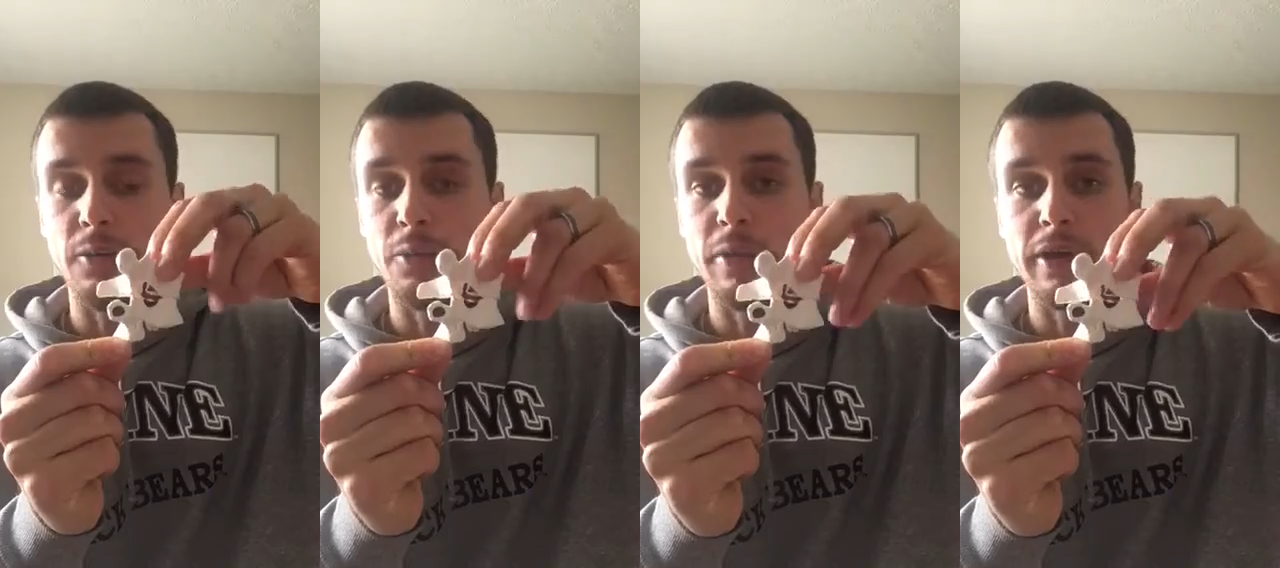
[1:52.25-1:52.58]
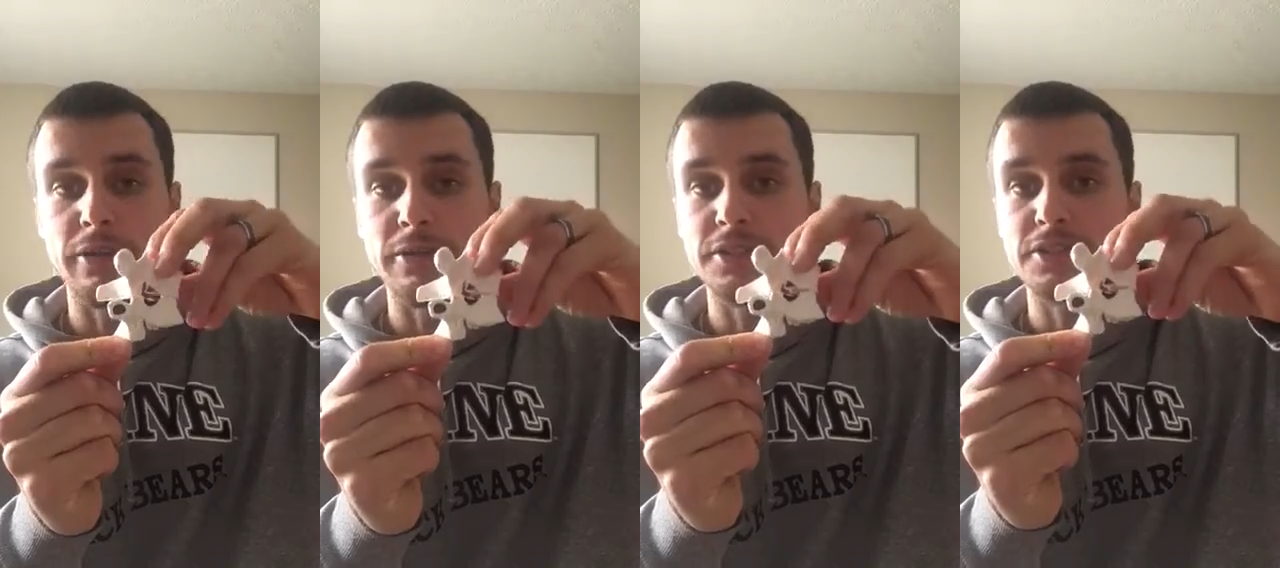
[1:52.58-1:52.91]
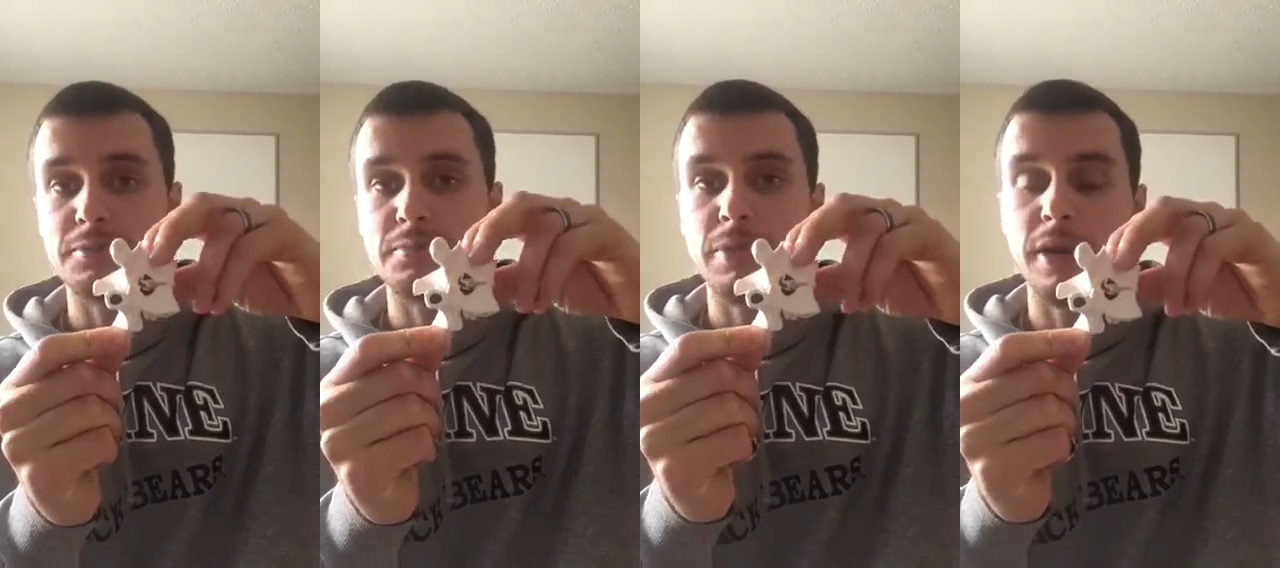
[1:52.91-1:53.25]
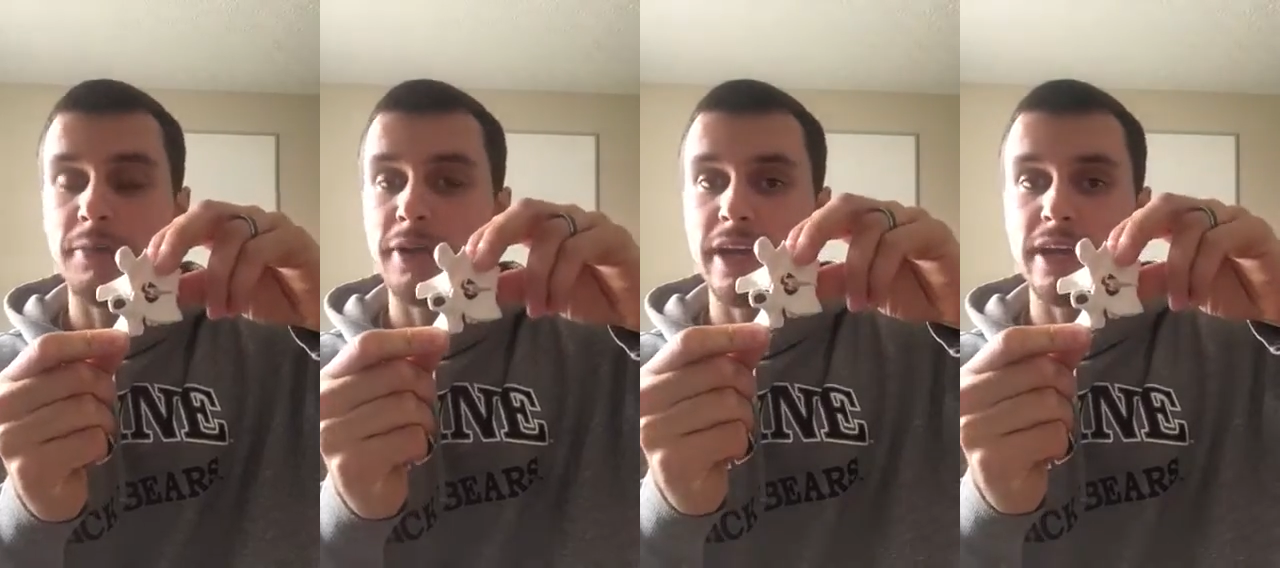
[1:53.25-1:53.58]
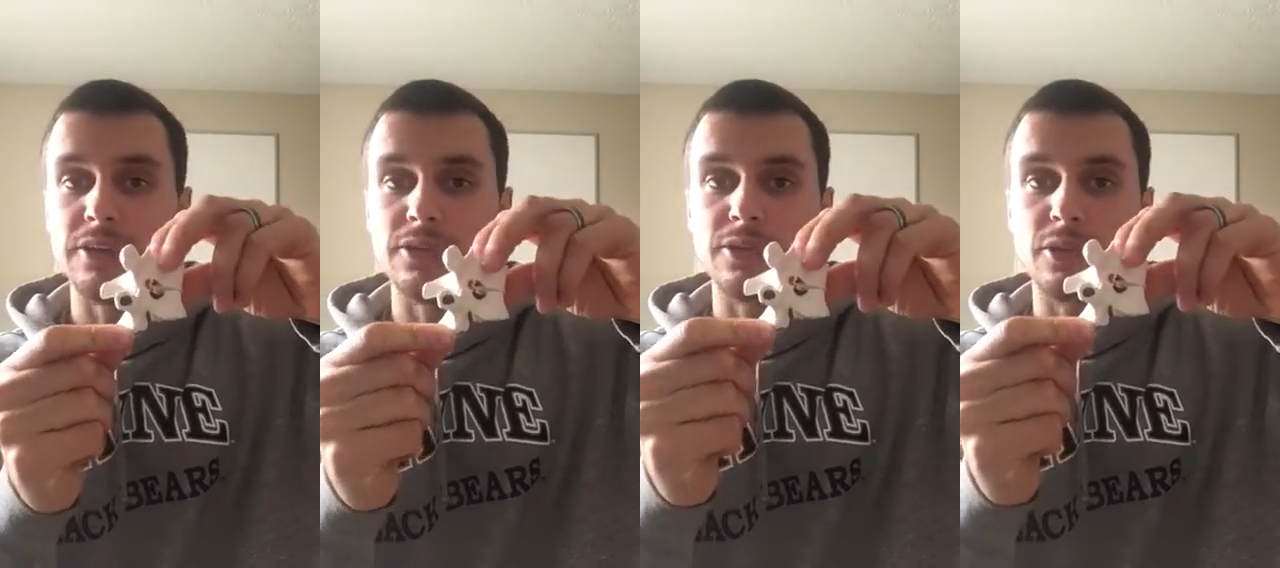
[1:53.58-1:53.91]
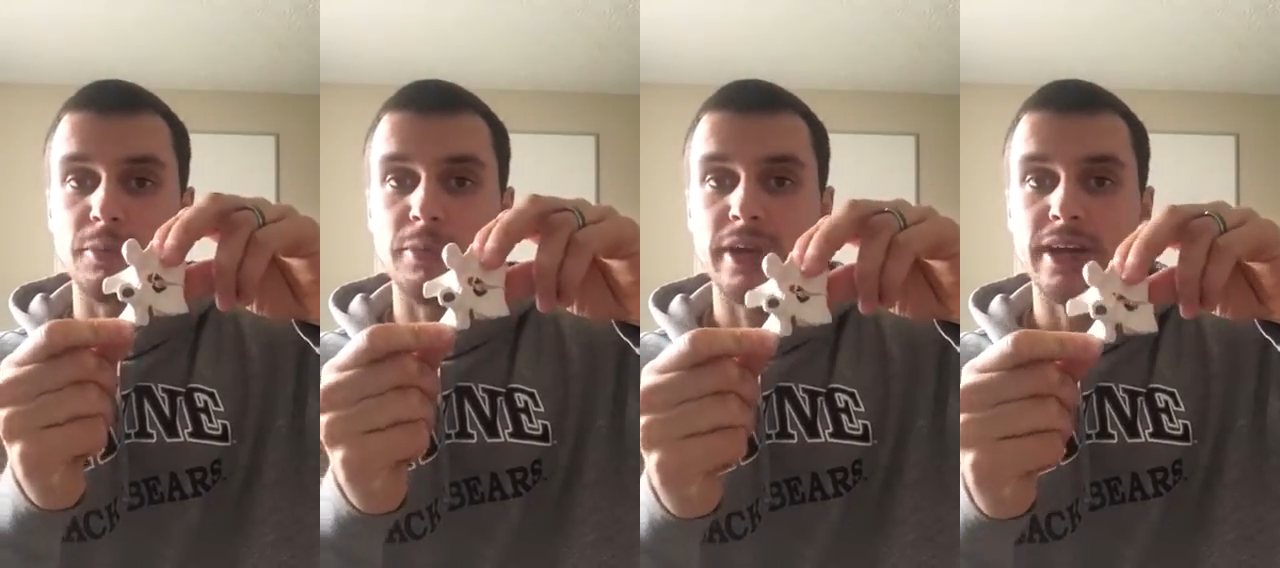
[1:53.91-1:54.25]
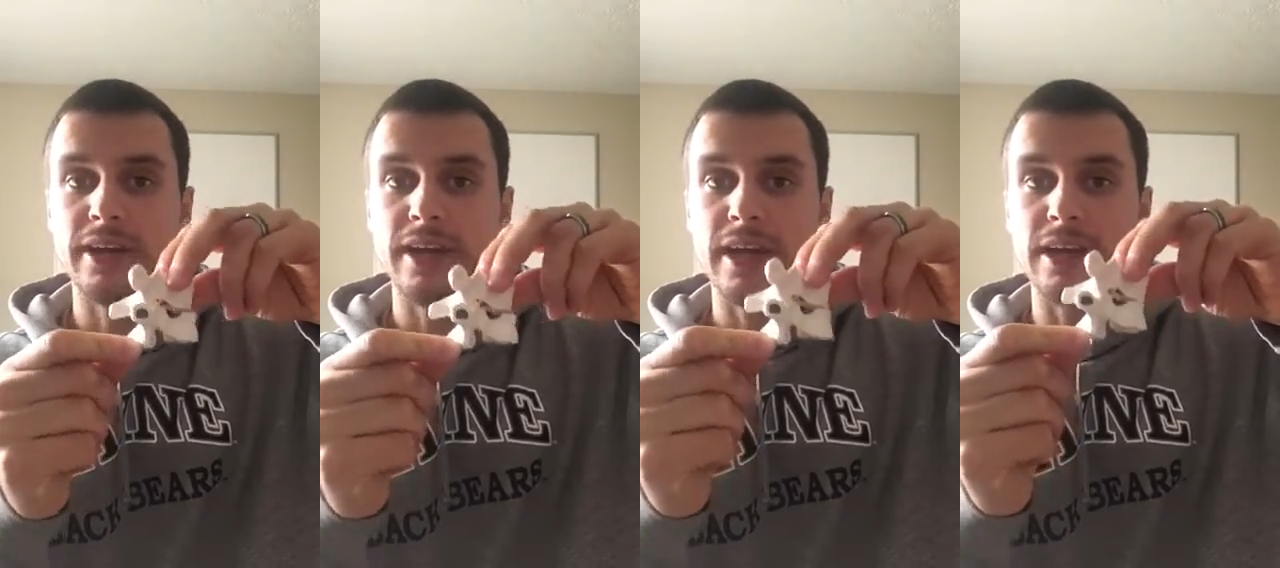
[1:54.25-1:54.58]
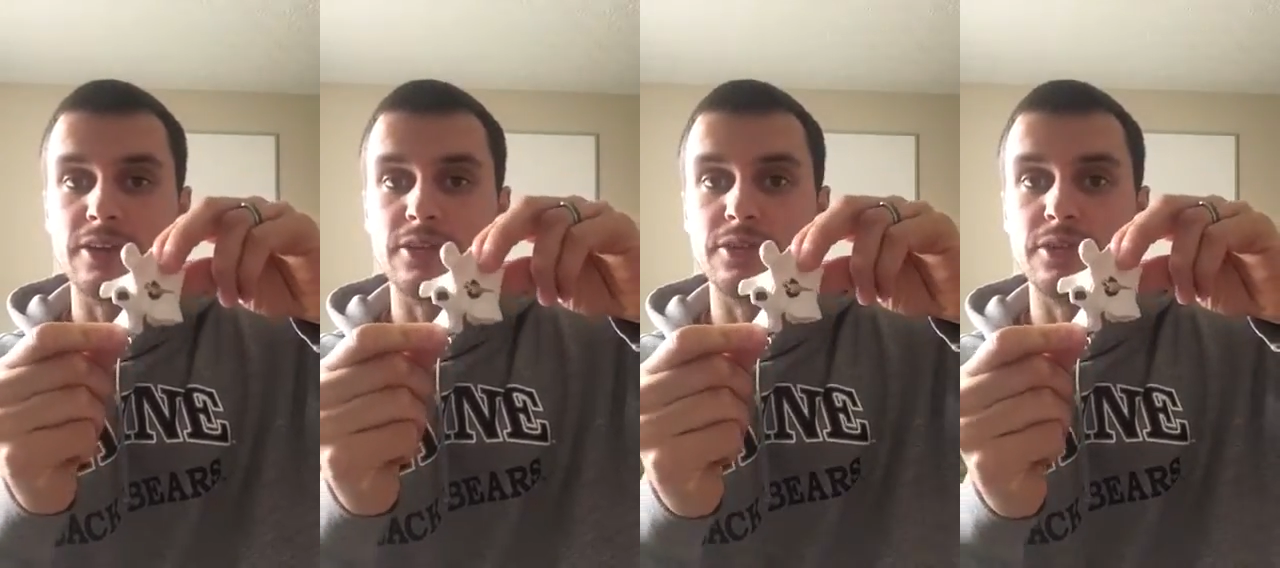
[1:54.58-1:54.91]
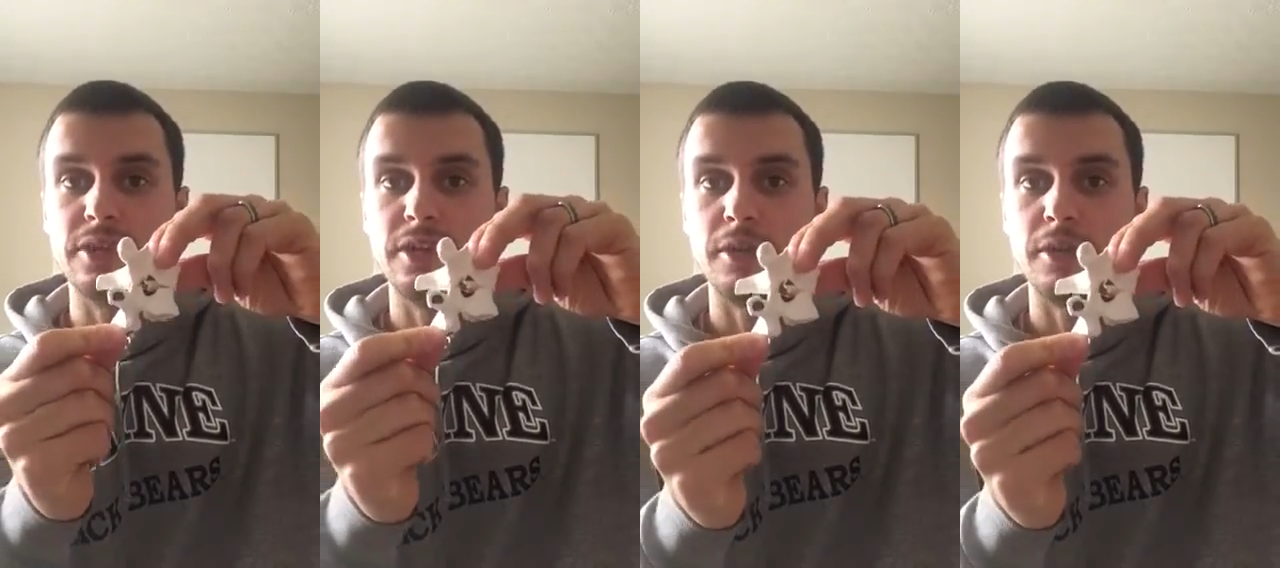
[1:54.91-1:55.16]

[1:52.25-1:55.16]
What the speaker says: whether it's pump handle or bucket handle,